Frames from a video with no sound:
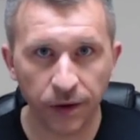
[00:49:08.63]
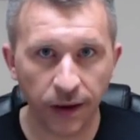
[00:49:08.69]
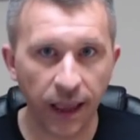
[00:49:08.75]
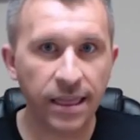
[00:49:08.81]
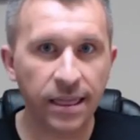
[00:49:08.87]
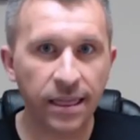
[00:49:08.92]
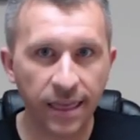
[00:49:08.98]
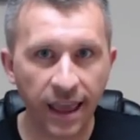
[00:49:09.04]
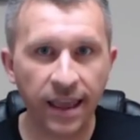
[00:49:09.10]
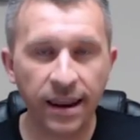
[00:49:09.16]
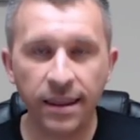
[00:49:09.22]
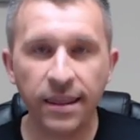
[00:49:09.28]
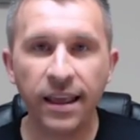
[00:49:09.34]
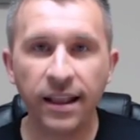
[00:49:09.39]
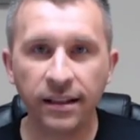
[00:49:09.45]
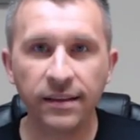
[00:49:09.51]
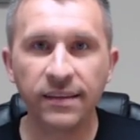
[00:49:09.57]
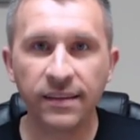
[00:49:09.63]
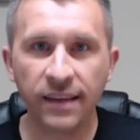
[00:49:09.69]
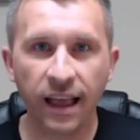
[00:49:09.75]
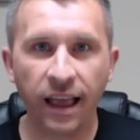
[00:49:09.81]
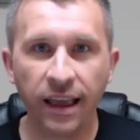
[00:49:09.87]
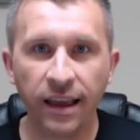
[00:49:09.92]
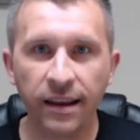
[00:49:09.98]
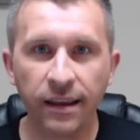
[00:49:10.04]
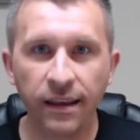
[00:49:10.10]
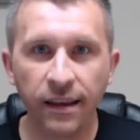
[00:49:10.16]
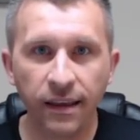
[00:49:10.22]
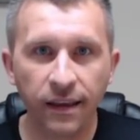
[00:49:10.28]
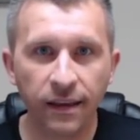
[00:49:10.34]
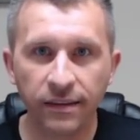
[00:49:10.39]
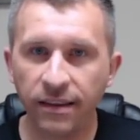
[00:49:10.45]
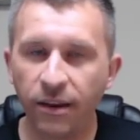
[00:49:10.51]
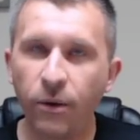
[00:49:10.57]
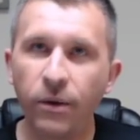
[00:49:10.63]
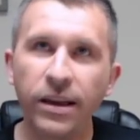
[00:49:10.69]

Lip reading: And then they'll decide. So